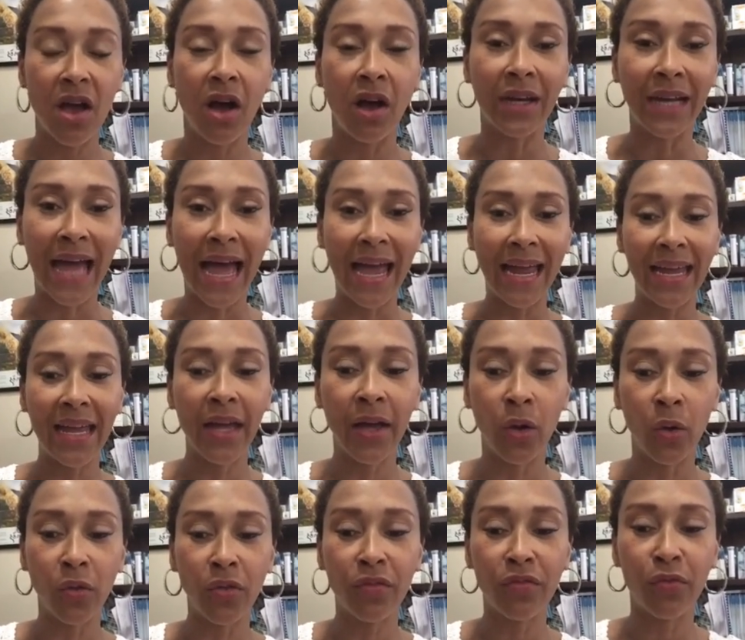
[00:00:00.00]
on eye
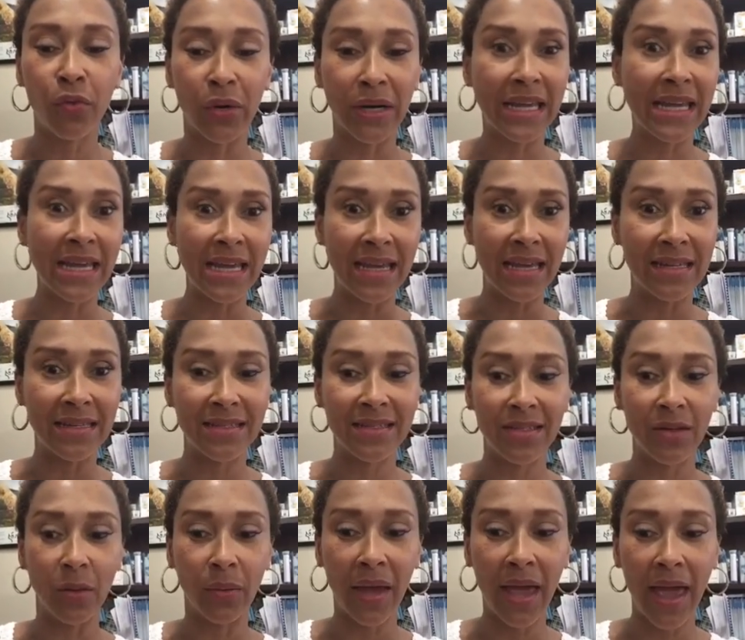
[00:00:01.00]
health for
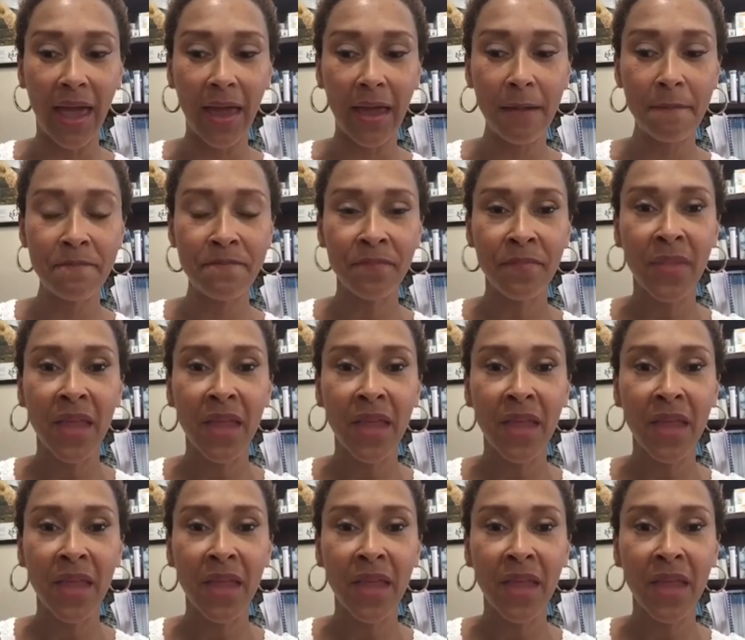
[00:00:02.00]
kids, okay?